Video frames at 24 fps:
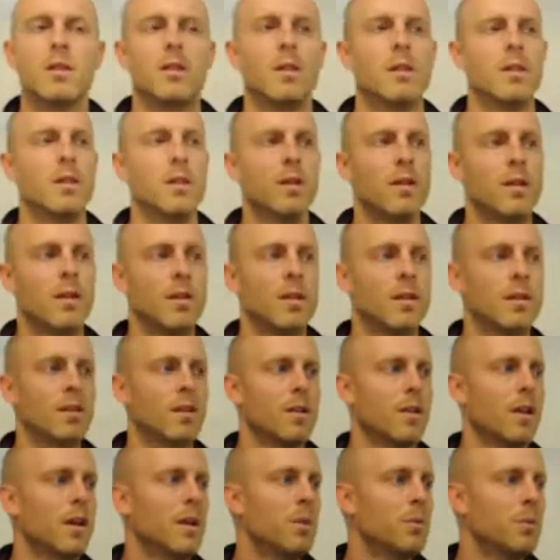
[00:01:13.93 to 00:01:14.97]
And
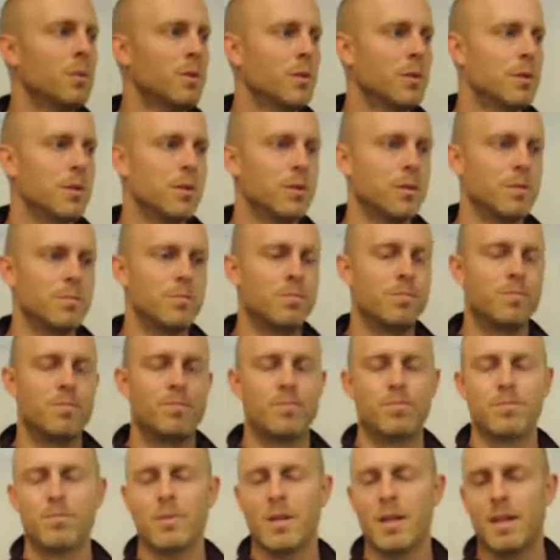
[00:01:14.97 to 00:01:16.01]
that will,
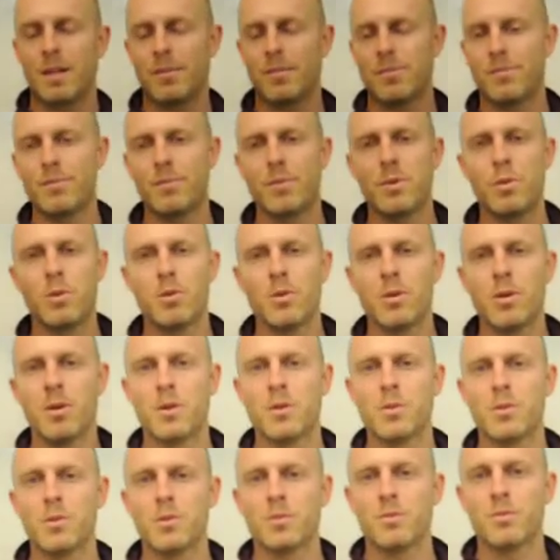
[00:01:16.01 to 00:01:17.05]
who
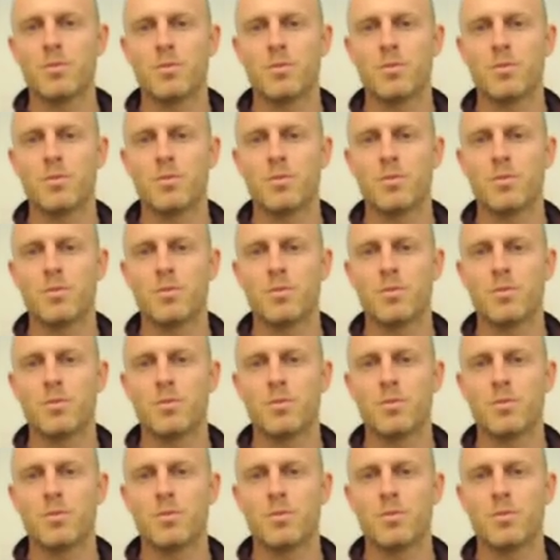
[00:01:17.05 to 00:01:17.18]
knows if